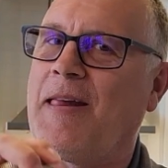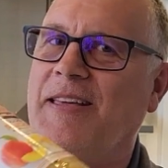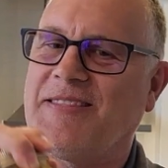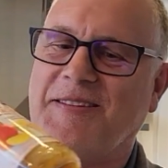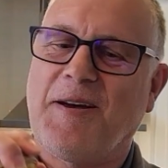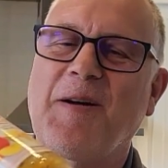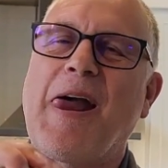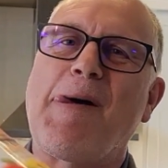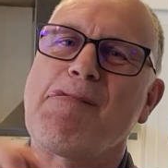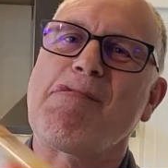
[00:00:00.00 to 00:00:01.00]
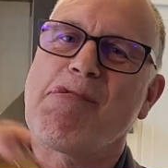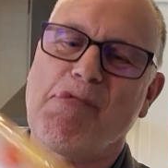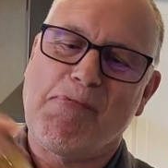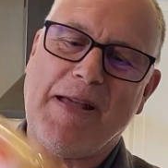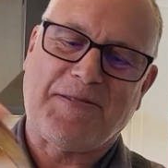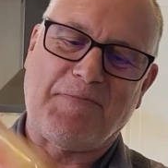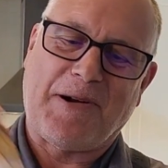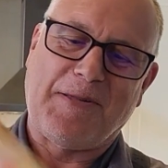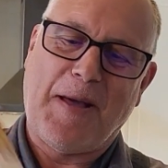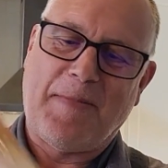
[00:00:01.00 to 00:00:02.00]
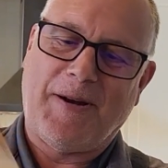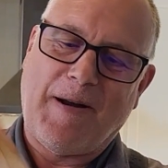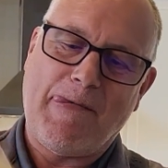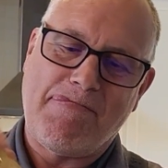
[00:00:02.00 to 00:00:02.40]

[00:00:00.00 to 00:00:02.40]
Get the tongue out. Makes it work a lot better.